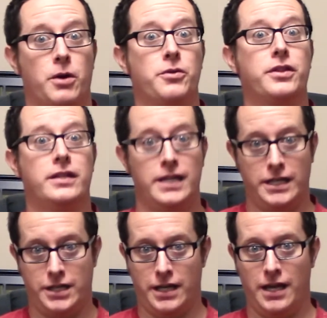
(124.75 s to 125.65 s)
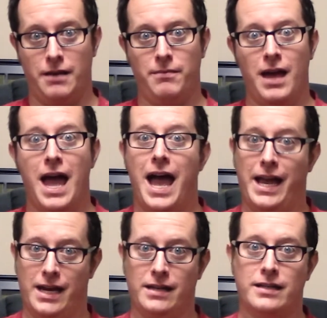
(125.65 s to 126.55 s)
both teaching them
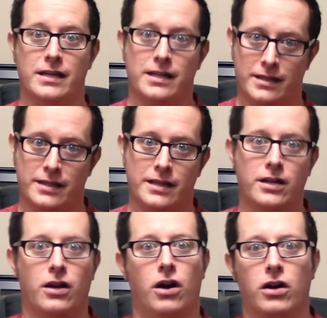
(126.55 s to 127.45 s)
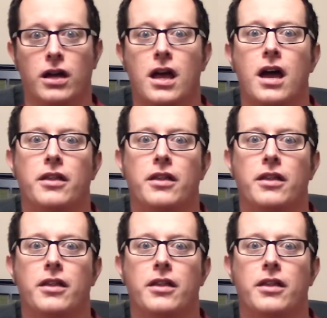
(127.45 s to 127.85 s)
and in the synagogue.